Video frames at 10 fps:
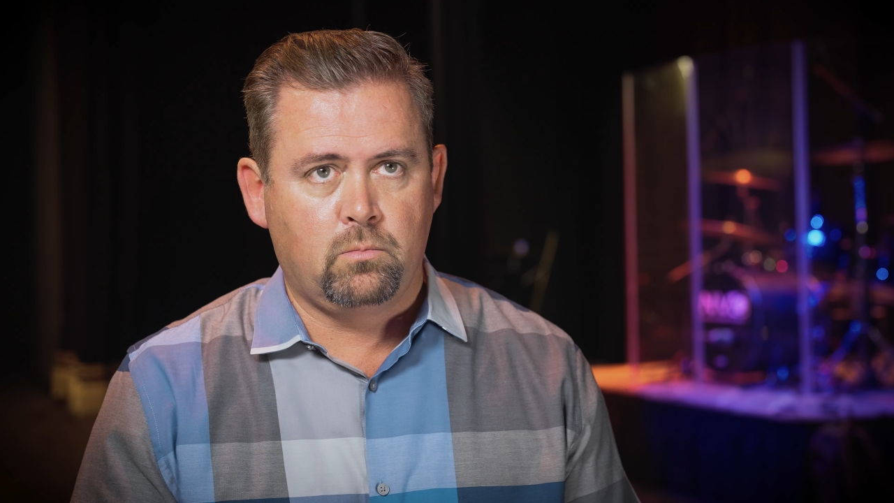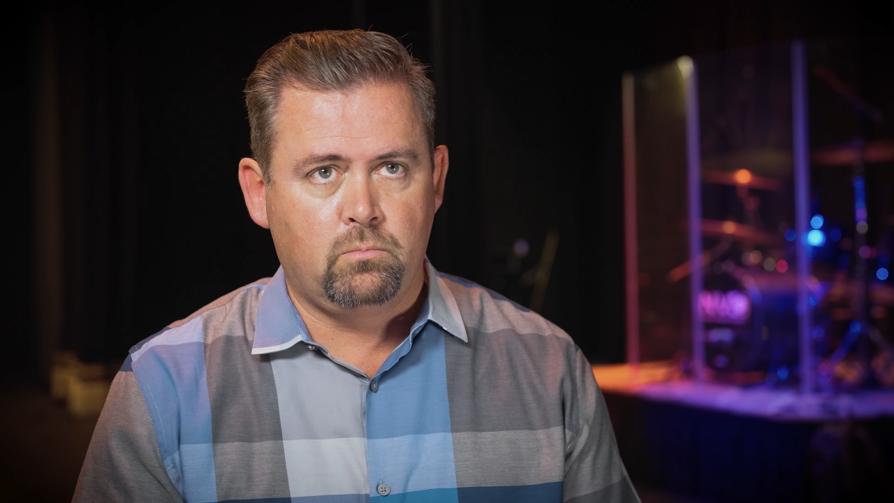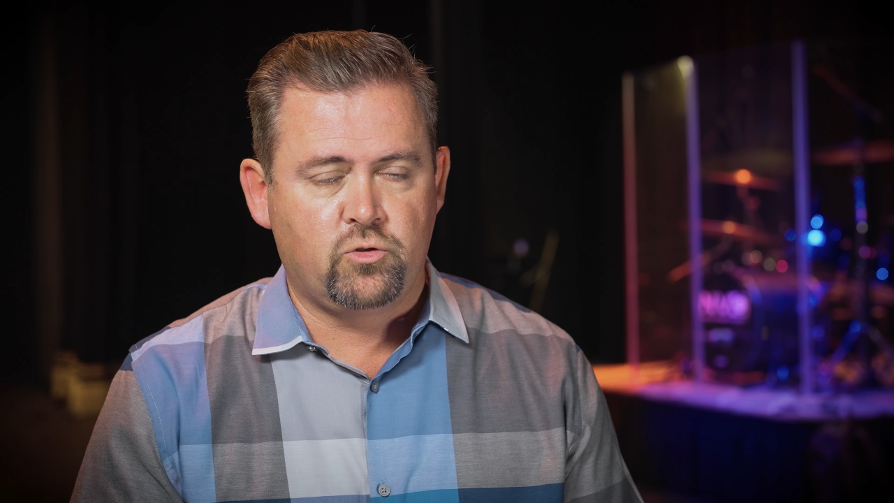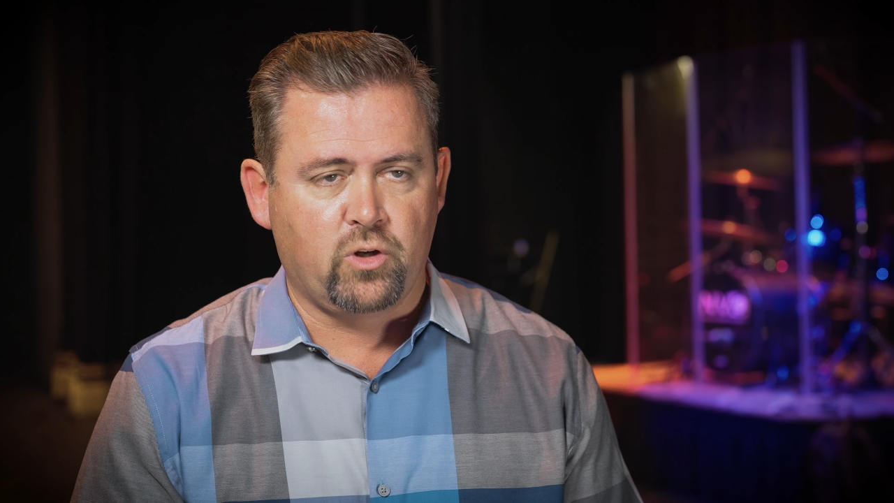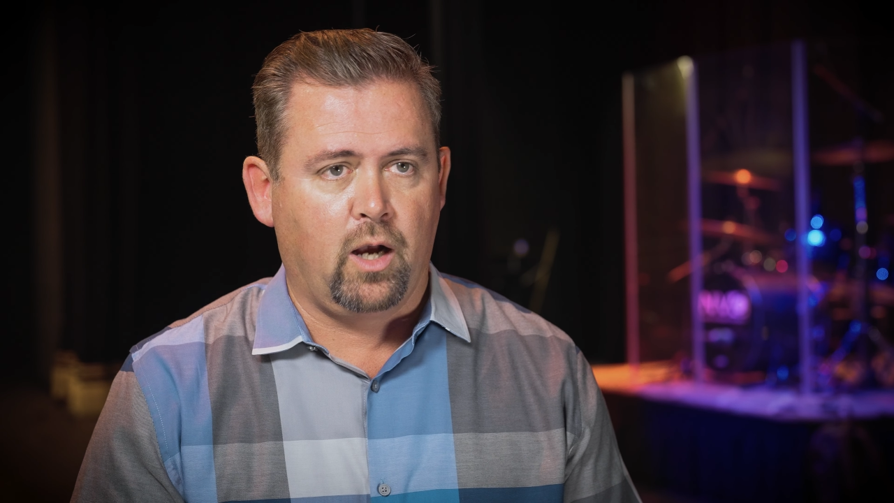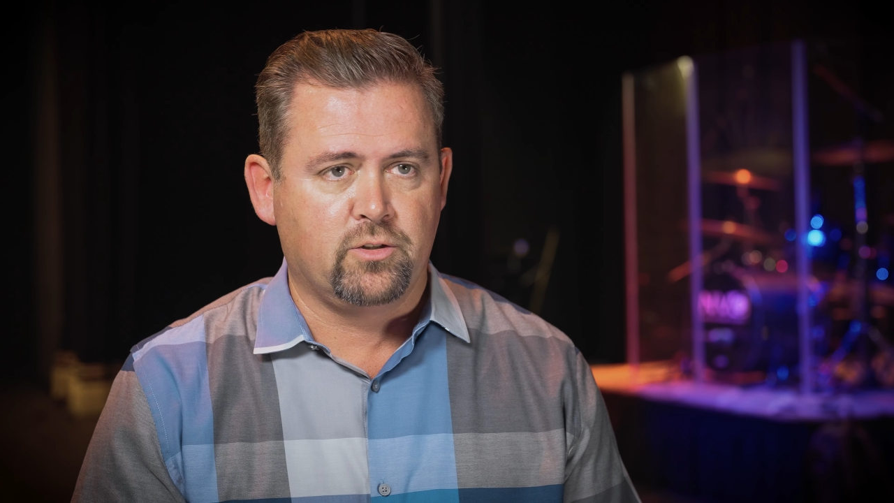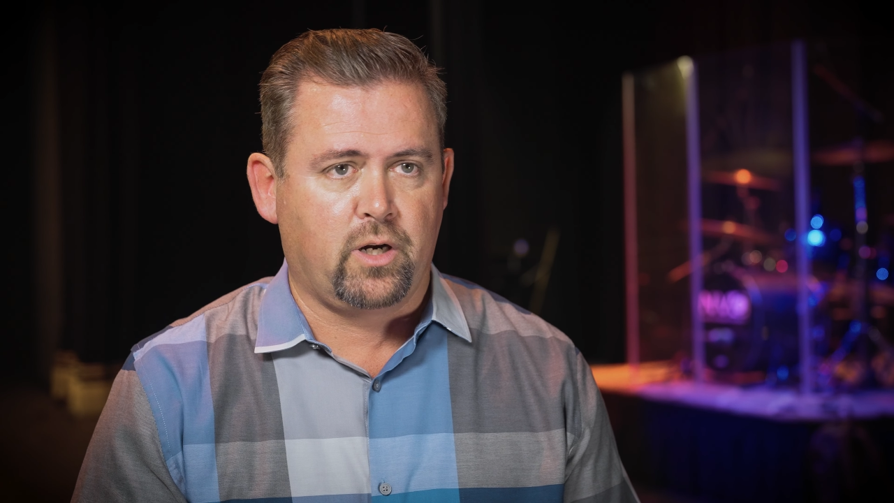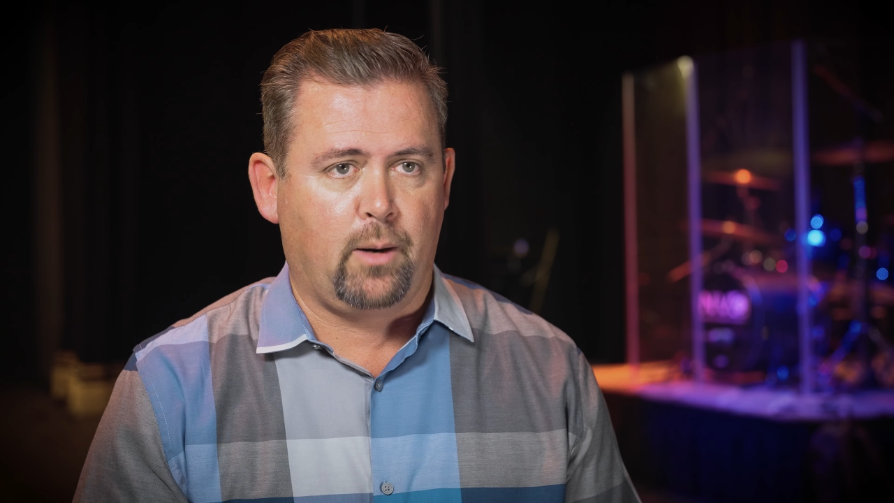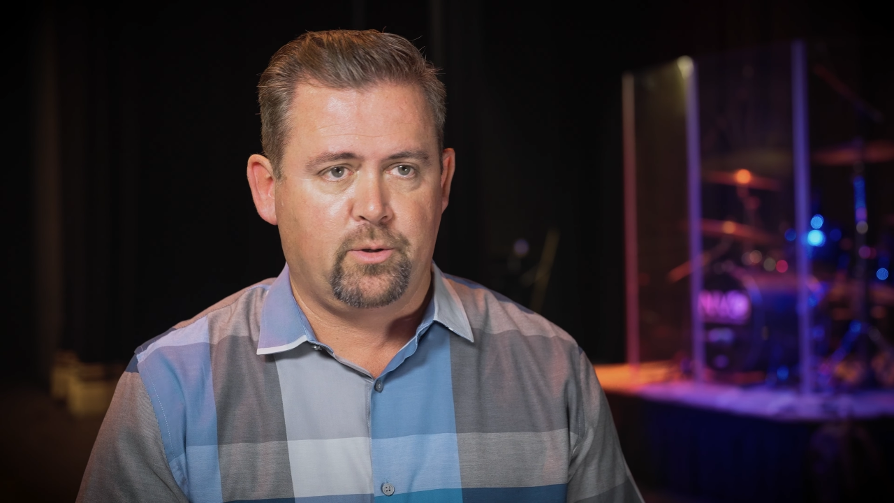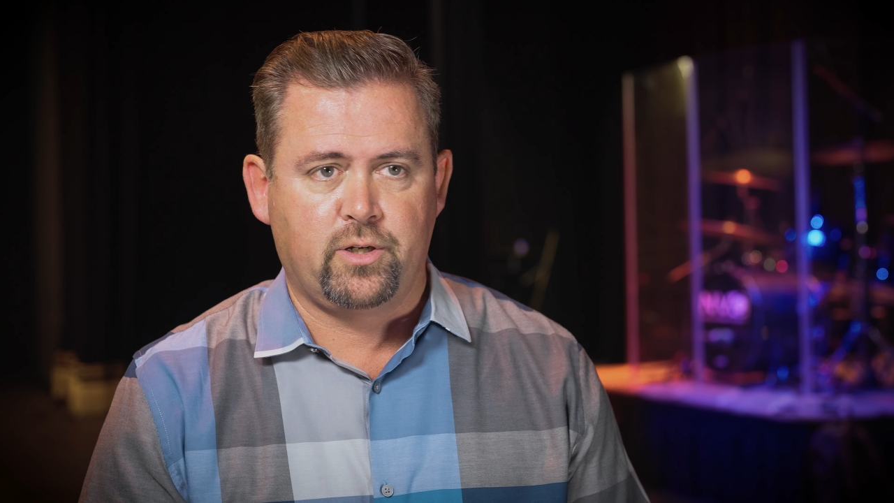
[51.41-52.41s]
saw as an
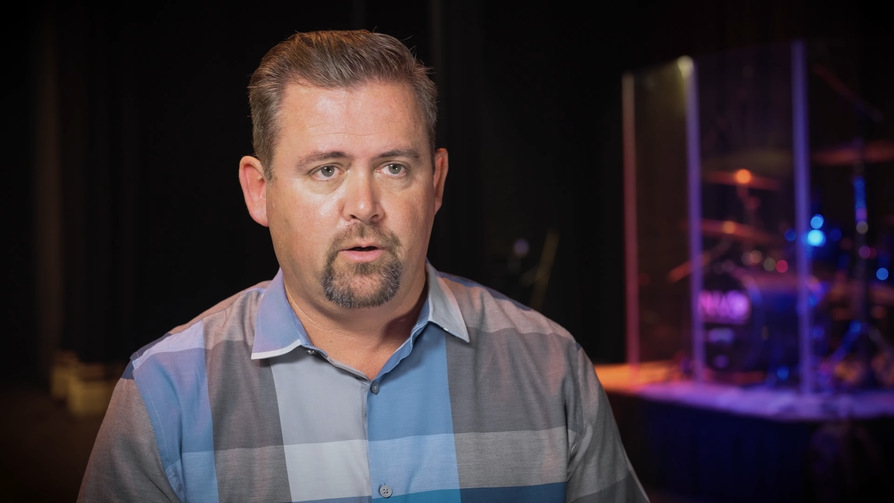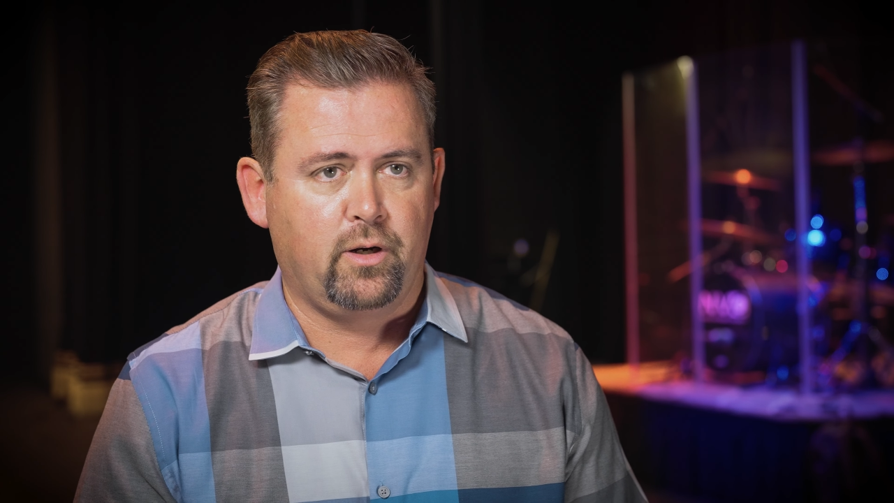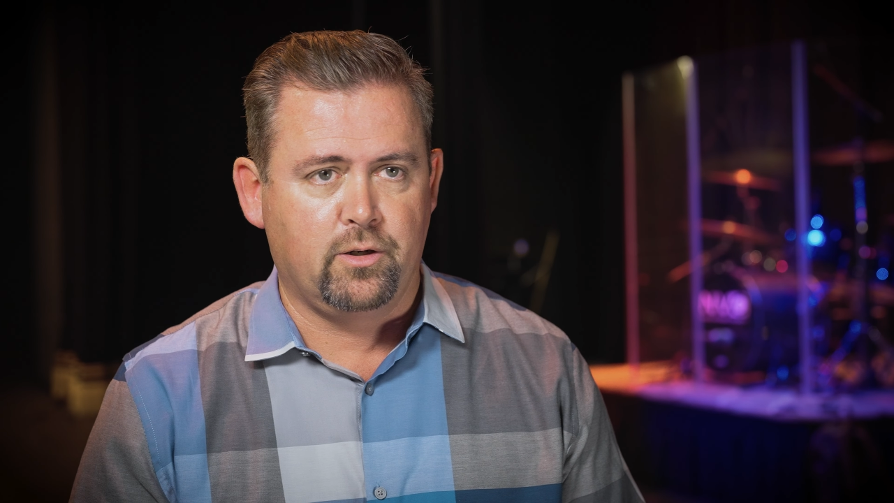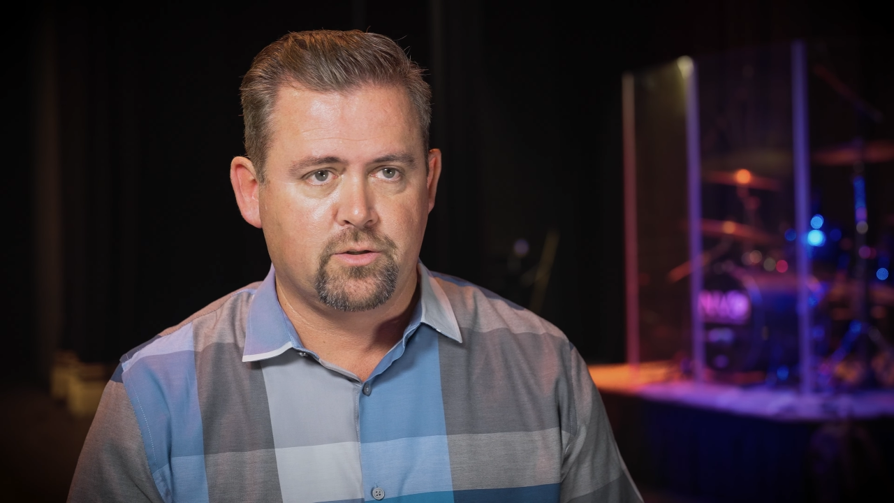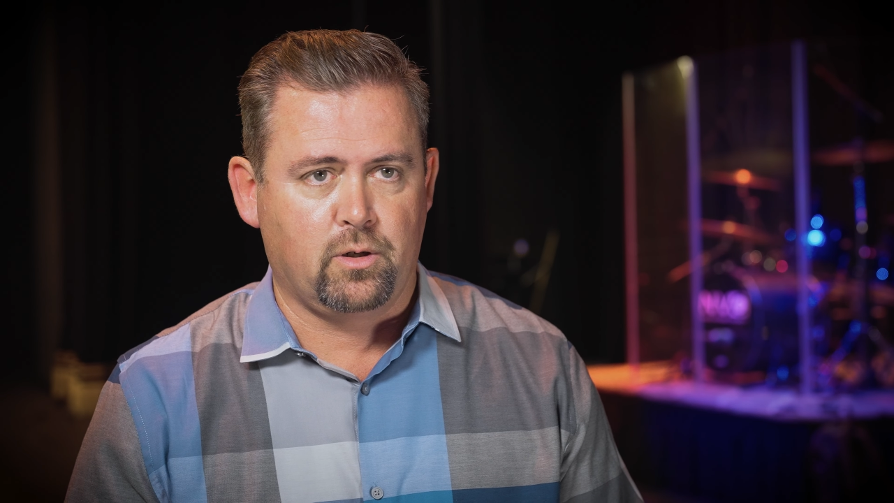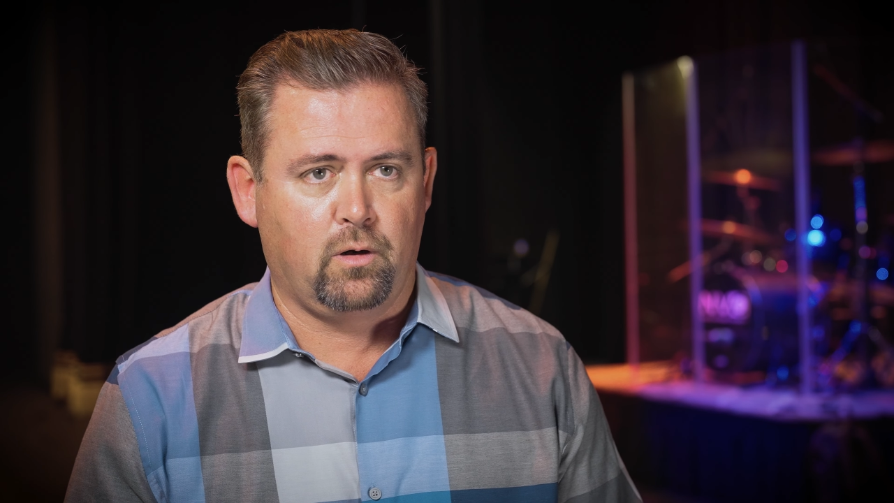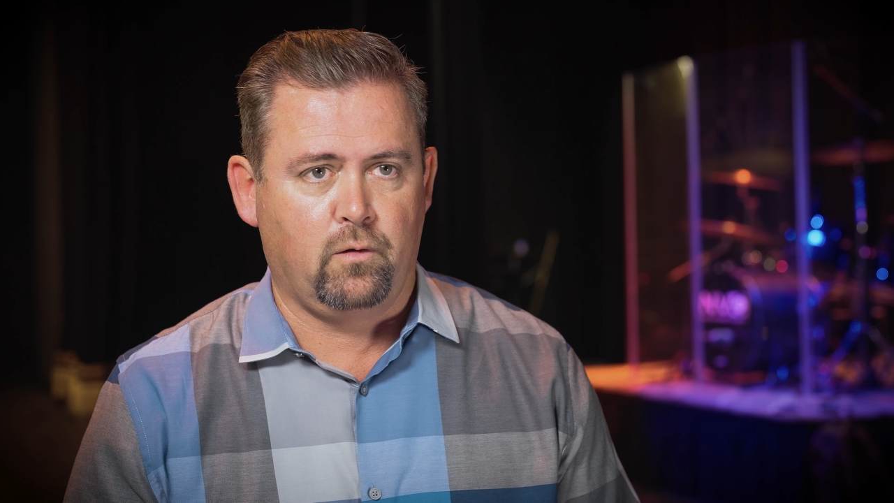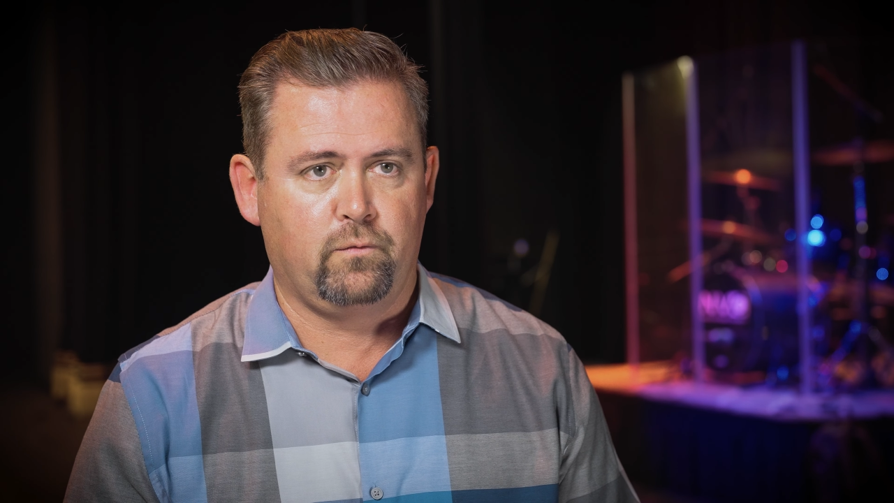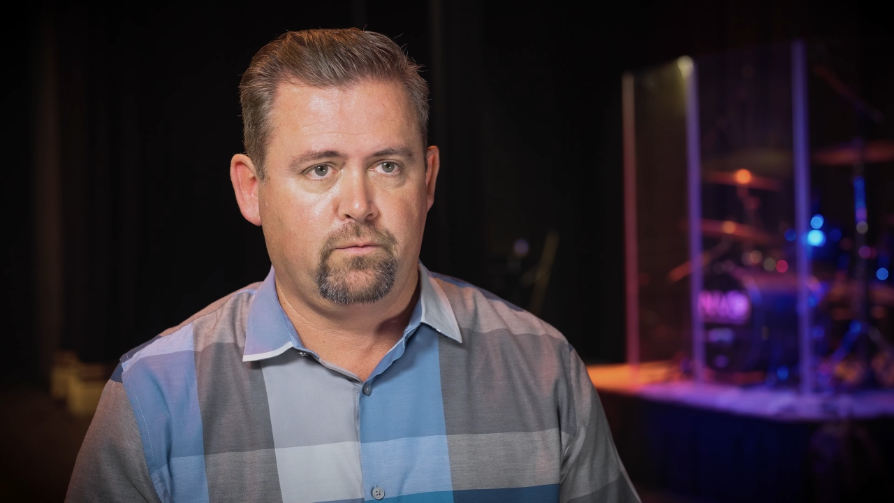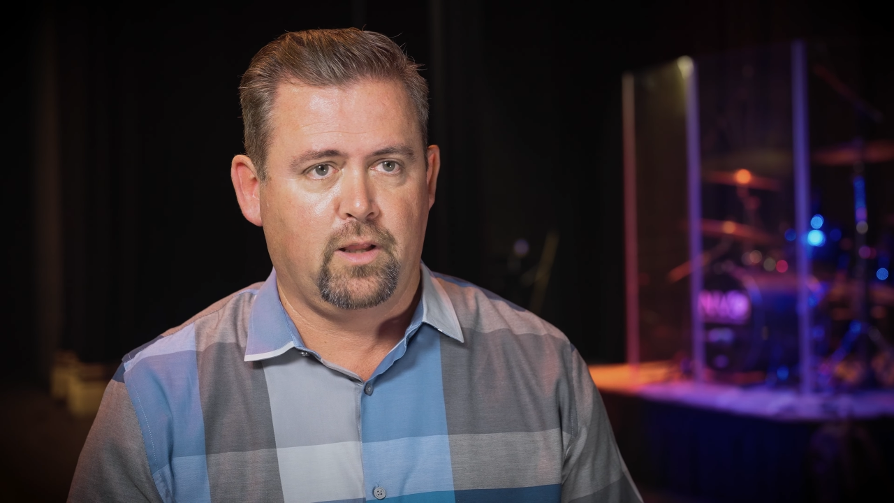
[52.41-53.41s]
opportunity to
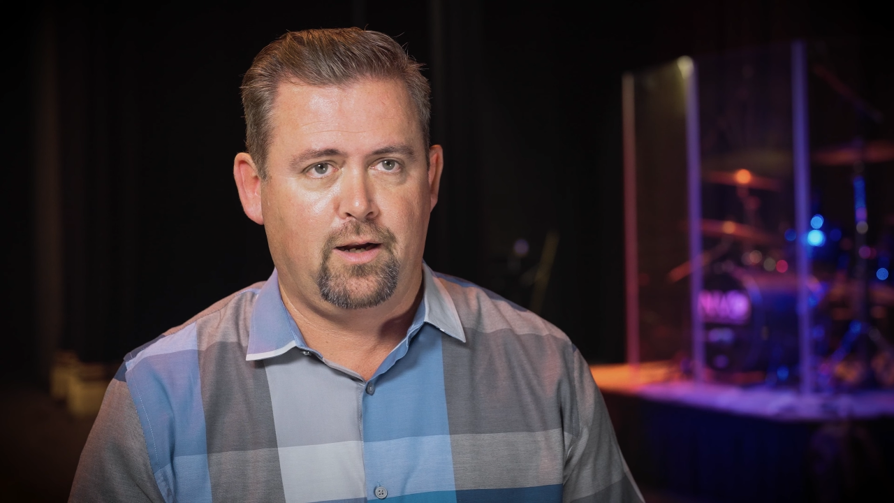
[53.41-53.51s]
serve led